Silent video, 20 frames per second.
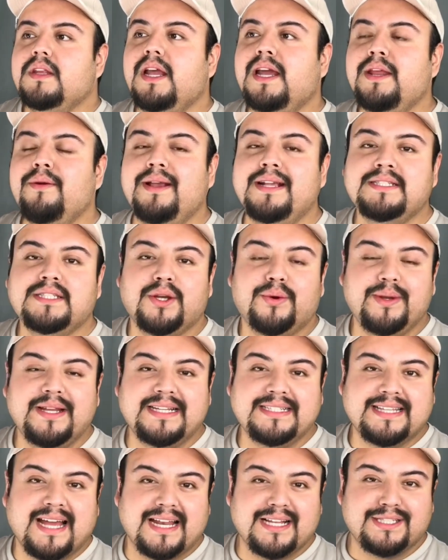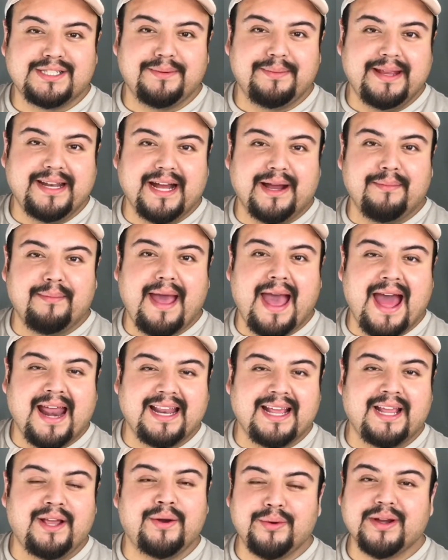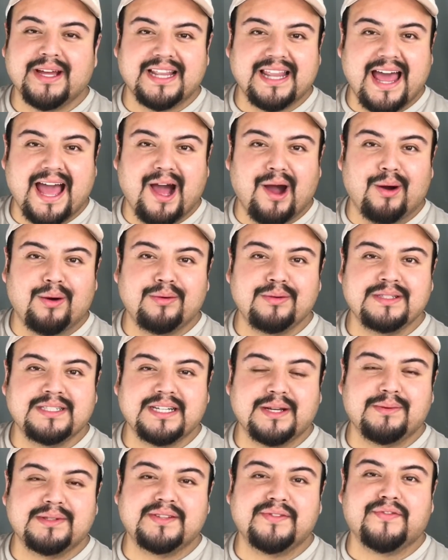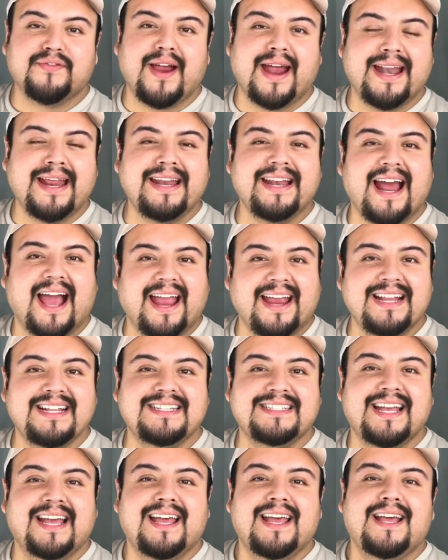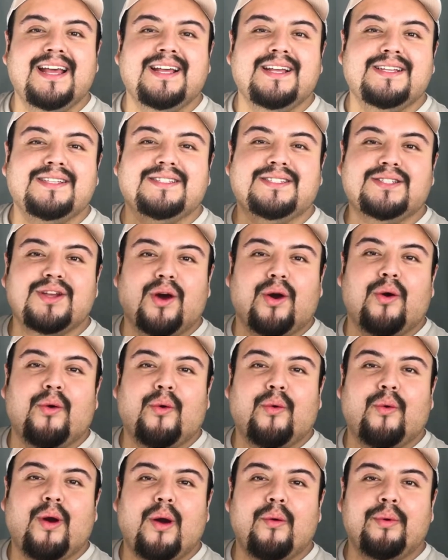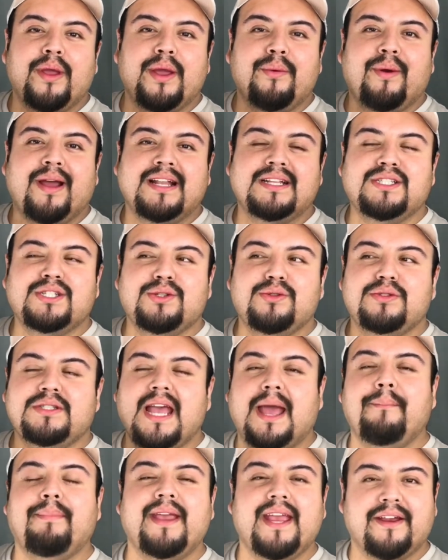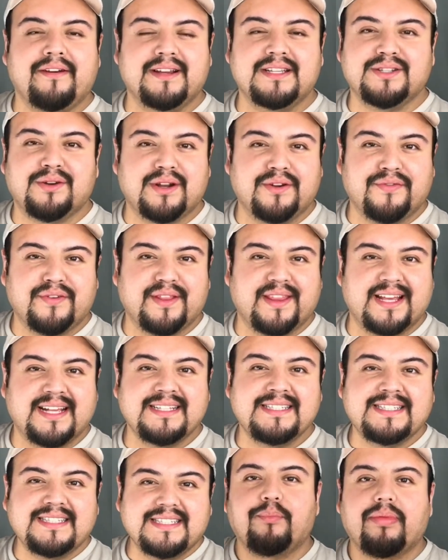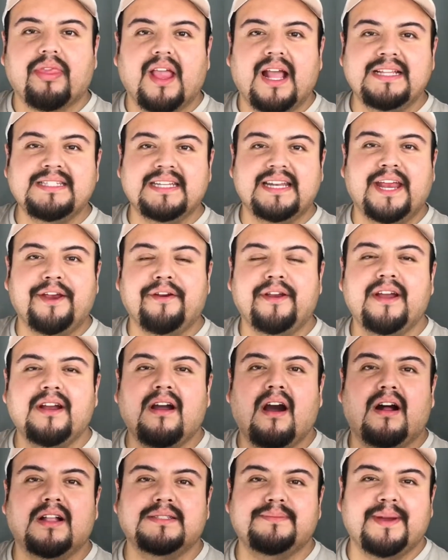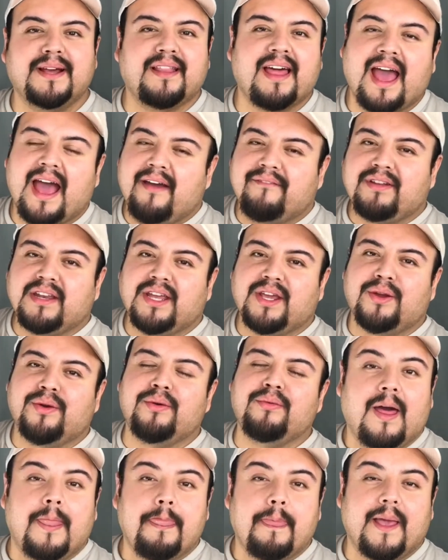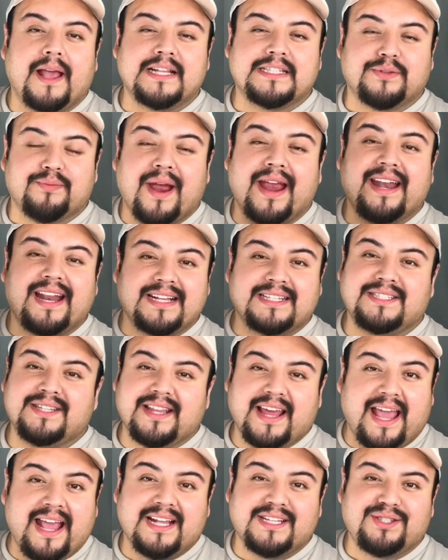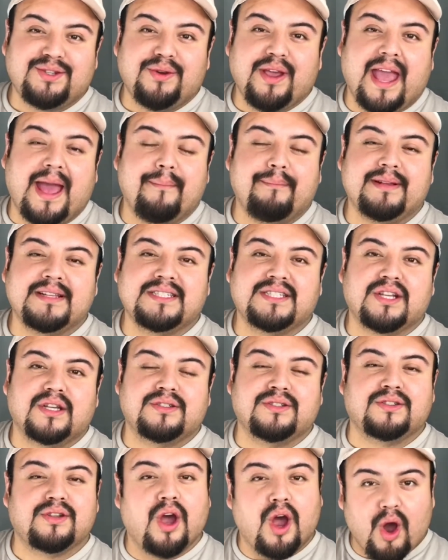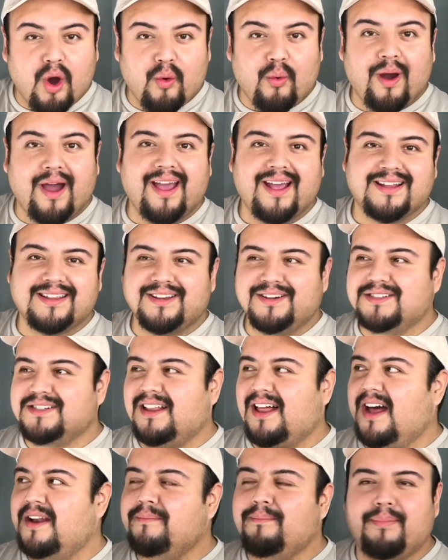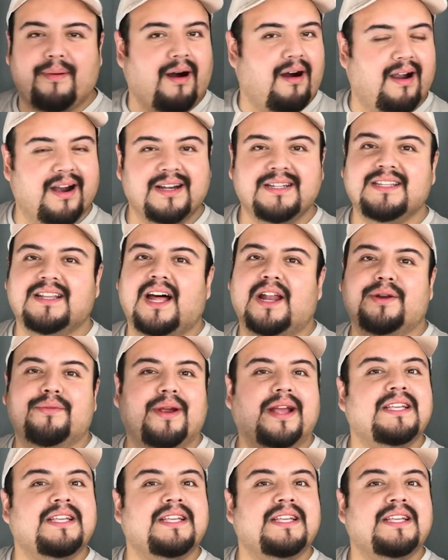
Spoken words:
Anyway, so we decided to meet up at a hookah lounge. It was a Friday night. So we went to Tempe, Arizona for this. It's an area called Mill Avenue. It's right next to the ASU campus. So there's a lot of bars, a lot of